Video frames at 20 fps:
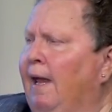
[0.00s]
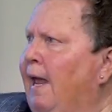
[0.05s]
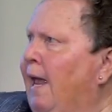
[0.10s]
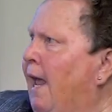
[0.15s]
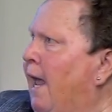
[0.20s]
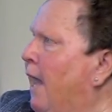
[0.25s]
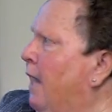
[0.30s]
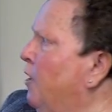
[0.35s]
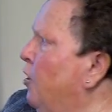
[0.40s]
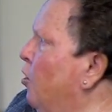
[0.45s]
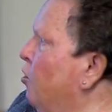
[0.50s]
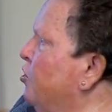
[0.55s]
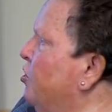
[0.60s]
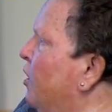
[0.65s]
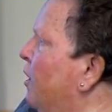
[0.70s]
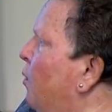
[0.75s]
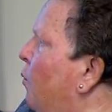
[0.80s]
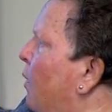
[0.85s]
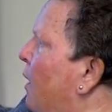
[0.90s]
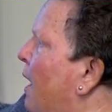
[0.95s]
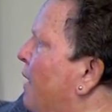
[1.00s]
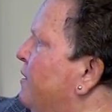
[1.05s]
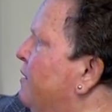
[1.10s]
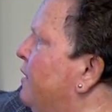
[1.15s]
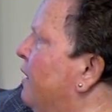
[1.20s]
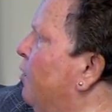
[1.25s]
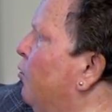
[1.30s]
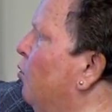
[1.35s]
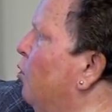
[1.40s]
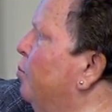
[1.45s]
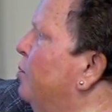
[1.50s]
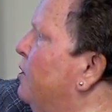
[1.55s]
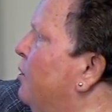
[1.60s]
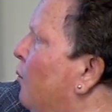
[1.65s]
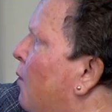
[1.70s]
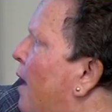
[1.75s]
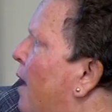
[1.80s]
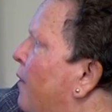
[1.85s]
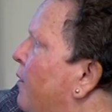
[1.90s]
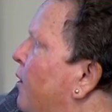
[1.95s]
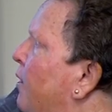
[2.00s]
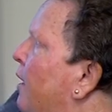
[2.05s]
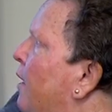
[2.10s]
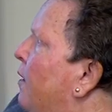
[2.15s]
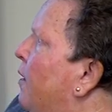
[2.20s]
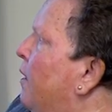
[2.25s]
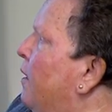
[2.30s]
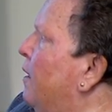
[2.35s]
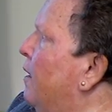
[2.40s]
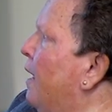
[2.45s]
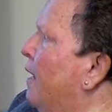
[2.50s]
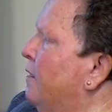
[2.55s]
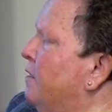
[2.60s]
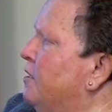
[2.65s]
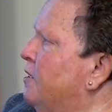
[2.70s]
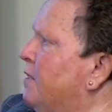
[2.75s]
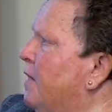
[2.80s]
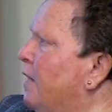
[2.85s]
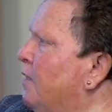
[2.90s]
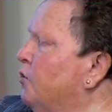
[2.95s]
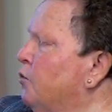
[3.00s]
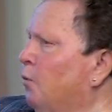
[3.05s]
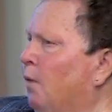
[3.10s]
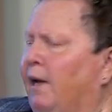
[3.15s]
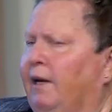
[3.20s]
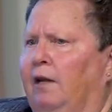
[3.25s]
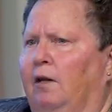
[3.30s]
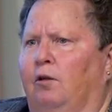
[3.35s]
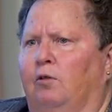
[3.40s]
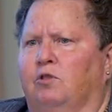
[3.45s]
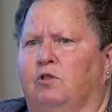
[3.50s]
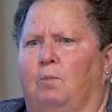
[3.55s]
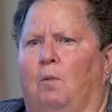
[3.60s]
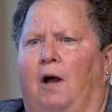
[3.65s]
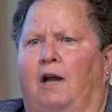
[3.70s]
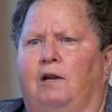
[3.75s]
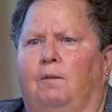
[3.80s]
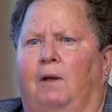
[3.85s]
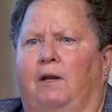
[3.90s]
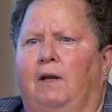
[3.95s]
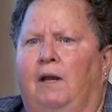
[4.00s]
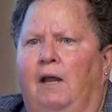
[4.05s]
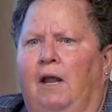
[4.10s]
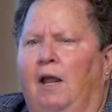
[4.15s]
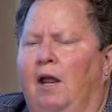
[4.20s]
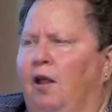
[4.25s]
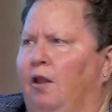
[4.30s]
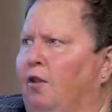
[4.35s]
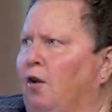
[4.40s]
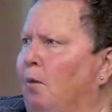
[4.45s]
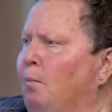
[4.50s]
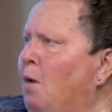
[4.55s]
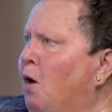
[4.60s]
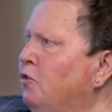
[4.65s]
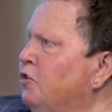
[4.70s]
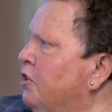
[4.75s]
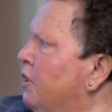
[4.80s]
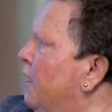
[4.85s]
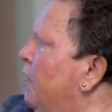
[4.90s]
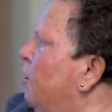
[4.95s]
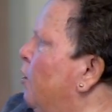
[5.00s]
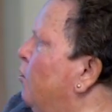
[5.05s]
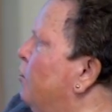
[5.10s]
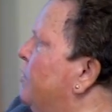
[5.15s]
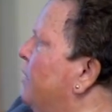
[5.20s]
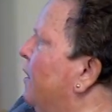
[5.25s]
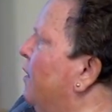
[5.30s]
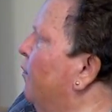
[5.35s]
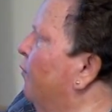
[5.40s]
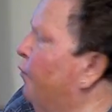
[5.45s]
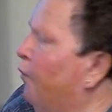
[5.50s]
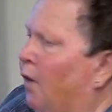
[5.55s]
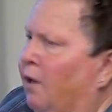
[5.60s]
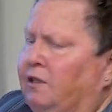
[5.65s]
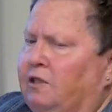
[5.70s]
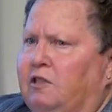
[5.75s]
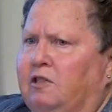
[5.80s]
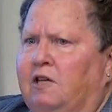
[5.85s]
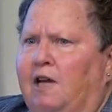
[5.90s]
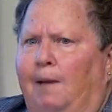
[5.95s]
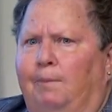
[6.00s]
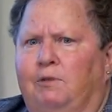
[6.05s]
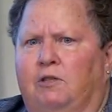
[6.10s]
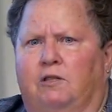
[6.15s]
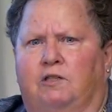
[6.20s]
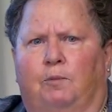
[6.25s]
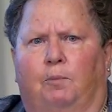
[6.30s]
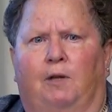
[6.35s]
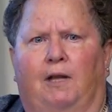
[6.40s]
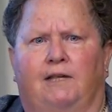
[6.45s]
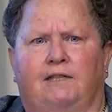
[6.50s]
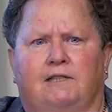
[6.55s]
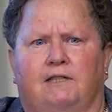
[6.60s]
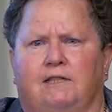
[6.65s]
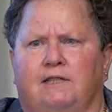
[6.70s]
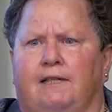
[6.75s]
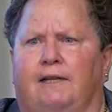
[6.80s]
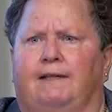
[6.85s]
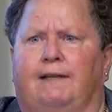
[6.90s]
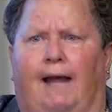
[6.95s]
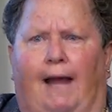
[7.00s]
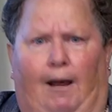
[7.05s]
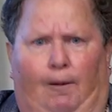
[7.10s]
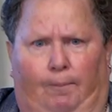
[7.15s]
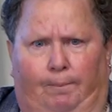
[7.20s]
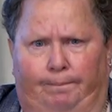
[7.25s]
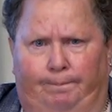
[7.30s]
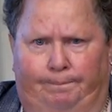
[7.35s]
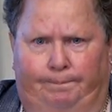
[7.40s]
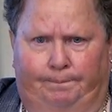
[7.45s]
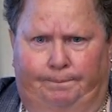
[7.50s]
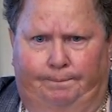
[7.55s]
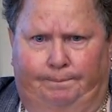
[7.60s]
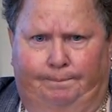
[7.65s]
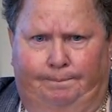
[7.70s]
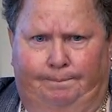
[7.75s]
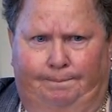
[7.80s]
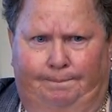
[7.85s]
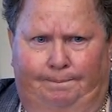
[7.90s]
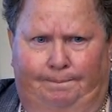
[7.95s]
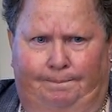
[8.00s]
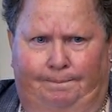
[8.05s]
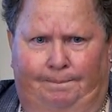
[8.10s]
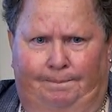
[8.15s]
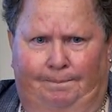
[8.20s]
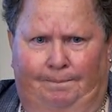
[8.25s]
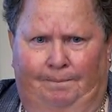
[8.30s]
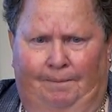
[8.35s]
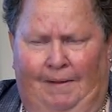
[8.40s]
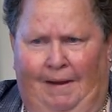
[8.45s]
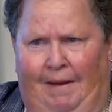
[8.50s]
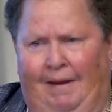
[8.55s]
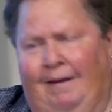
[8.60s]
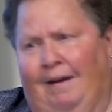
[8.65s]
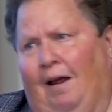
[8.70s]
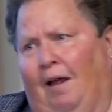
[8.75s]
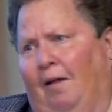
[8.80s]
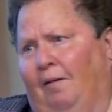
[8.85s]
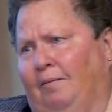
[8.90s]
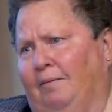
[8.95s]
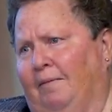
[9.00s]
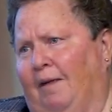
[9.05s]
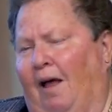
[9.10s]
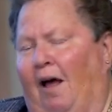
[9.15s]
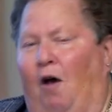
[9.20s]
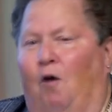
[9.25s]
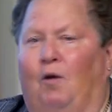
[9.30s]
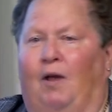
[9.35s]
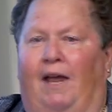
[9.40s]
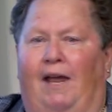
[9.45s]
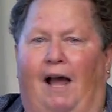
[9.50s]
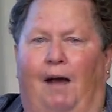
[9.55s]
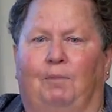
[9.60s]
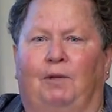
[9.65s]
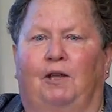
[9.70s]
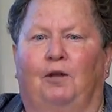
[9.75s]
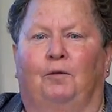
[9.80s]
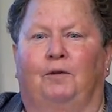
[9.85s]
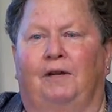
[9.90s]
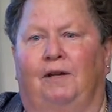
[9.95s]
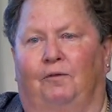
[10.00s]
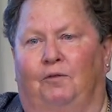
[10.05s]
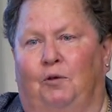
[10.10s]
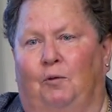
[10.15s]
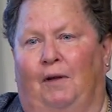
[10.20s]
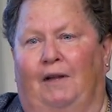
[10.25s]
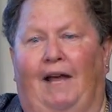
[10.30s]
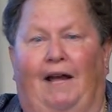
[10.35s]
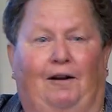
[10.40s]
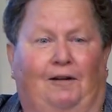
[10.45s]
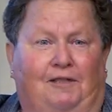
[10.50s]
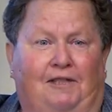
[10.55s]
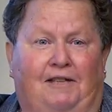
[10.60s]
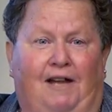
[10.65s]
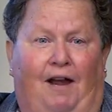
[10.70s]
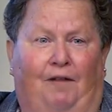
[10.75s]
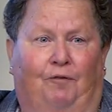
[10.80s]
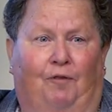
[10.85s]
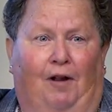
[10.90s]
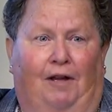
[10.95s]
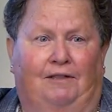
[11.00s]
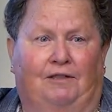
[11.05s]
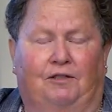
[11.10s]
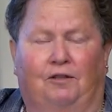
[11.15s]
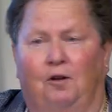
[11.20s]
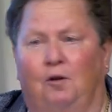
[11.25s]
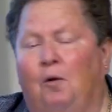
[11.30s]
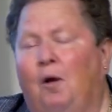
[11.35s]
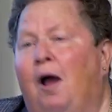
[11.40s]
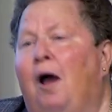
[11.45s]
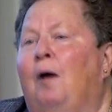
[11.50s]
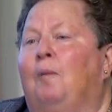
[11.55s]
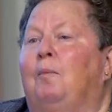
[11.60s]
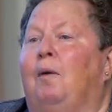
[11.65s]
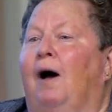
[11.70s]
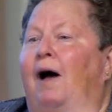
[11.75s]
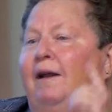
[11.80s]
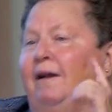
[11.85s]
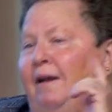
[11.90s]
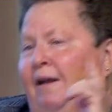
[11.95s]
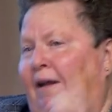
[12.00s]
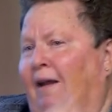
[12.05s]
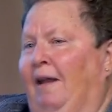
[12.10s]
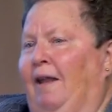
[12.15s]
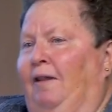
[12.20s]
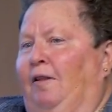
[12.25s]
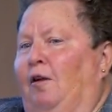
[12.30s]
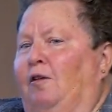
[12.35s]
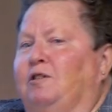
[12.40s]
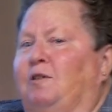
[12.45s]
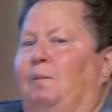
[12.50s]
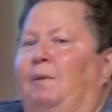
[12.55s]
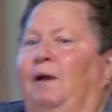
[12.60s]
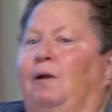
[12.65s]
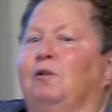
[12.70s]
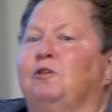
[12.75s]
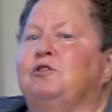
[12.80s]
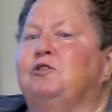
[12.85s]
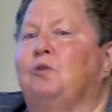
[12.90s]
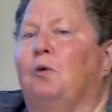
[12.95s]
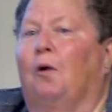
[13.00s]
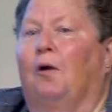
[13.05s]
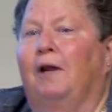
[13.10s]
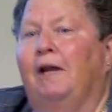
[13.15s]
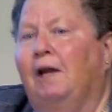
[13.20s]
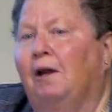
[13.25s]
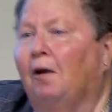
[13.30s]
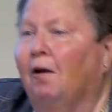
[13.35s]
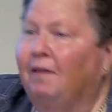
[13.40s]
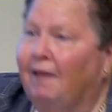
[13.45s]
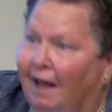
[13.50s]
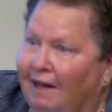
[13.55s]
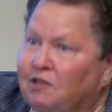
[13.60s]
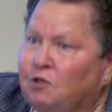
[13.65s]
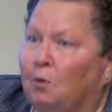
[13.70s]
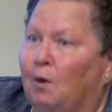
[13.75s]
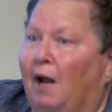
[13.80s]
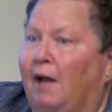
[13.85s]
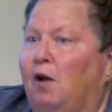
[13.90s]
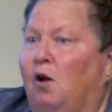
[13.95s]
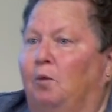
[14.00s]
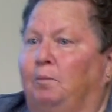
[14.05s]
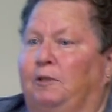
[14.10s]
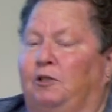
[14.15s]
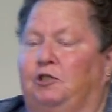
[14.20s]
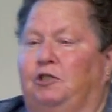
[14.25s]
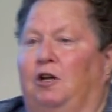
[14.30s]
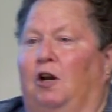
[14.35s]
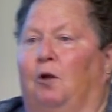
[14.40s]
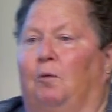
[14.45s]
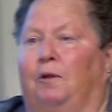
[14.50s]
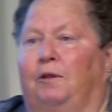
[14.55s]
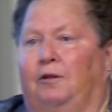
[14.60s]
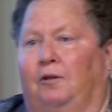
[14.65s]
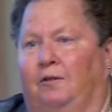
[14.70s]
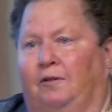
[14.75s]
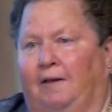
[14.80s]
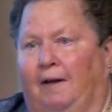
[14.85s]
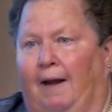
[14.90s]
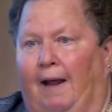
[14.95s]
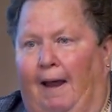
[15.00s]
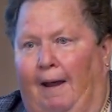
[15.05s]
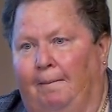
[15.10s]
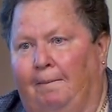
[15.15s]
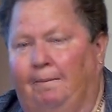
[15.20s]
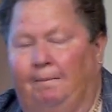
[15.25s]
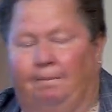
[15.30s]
And usually when I see groups around the United States Regulars Monument, they're mostly using the front steps as a place to sit down. Now, okay, I'm guilty of doing that on staff rides too, but there's a bigger story here, and that's what I hope to share with you today.